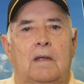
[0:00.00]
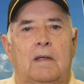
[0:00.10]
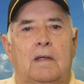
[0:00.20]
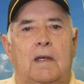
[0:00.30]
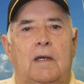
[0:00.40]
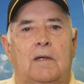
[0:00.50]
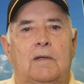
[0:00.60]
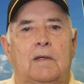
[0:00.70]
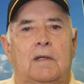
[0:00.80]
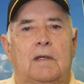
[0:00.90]
Now,
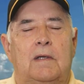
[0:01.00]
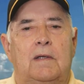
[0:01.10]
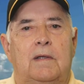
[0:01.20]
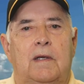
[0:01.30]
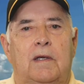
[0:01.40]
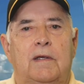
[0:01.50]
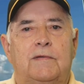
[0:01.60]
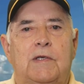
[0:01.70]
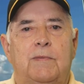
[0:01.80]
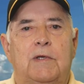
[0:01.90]
I have
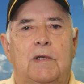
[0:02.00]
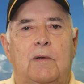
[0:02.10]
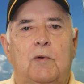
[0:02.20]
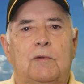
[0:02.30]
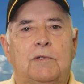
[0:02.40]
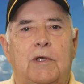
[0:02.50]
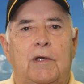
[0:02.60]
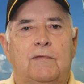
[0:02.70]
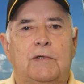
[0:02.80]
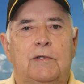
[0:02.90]
something I want to
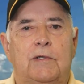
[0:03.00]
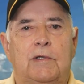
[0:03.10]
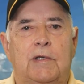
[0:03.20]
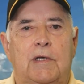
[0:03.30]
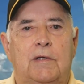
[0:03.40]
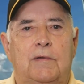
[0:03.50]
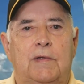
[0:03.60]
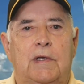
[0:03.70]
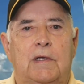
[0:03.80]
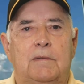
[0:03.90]
give to you today on
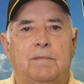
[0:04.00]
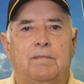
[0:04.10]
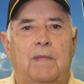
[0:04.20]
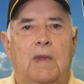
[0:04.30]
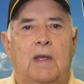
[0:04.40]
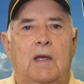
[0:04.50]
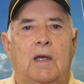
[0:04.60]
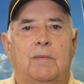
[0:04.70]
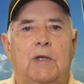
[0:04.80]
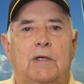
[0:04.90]
that.
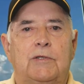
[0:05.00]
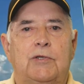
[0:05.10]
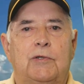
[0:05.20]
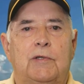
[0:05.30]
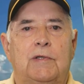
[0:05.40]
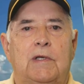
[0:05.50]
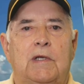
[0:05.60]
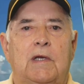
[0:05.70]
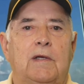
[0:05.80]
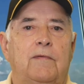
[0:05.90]
I'm not sure that
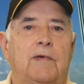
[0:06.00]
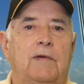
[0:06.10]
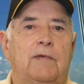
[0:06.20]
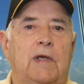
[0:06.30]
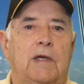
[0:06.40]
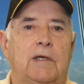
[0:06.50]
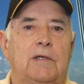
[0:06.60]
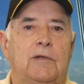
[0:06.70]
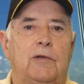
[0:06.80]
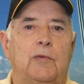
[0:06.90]
I have ever had
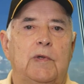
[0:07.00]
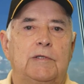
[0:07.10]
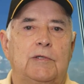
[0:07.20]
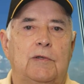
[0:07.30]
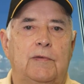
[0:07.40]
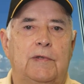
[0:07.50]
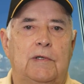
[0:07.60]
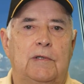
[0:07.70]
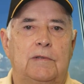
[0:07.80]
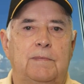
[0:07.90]
an original
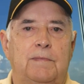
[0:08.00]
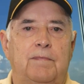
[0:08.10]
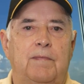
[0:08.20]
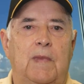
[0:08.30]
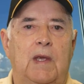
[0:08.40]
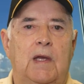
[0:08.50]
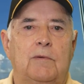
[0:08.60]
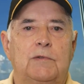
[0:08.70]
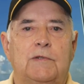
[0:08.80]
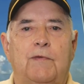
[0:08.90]
thought. I
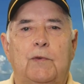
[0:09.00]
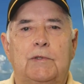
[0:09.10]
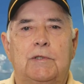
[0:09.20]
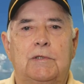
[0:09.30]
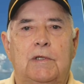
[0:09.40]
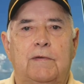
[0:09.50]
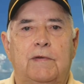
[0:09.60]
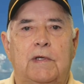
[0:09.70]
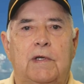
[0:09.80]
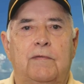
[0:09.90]
was fortunate enough
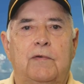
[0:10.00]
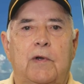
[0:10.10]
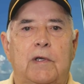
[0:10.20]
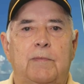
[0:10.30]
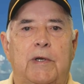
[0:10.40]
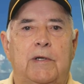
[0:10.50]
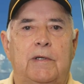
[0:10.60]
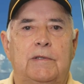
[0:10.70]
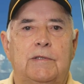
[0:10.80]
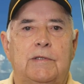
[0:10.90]
to have great
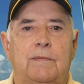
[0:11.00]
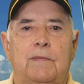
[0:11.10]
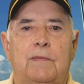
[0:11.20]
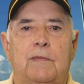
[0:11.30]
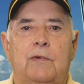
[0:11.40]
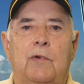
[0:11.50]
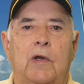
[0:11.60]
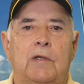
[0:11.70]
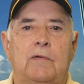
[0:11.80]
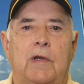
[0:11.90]
parents,
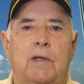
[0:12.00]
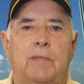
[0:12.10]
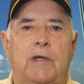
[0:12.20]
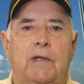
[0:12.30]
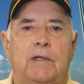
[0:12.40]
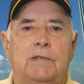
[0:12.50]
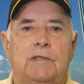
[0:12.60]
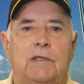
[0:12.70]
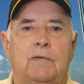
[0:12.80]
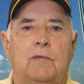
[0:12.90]
great grandparents
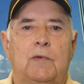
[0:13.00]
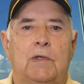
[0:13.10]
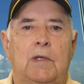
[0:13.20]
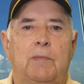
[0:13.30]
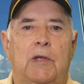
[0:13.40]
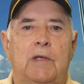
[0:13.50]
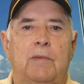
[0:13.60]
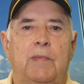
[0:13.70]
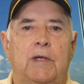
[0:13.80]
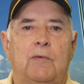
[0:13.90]
that really played a
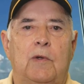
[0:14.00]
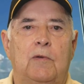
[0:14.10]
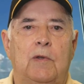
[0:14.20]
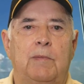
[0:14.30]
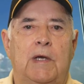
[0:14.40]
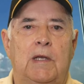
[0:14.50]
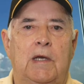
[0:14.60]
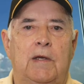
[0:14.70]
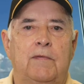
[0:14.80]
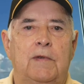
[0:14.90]
big role in my
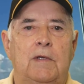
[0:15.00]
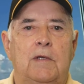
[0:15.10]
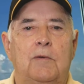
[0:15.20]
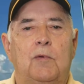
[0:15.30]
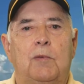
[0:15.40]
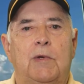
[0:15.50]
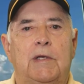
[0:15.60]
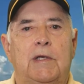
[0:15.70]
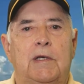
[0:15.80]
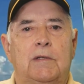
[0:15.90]
life when my
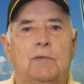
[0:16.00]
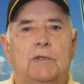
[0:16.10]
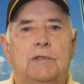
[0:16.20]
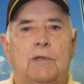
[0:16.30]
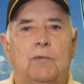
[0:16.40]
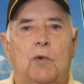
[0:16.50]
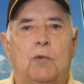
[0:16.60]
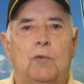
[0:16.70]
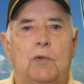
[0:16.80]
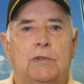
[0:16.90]
dad was in
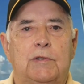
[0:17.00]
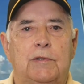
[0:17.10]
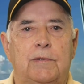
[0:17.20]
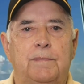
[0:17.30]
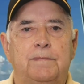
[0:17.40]
World War II.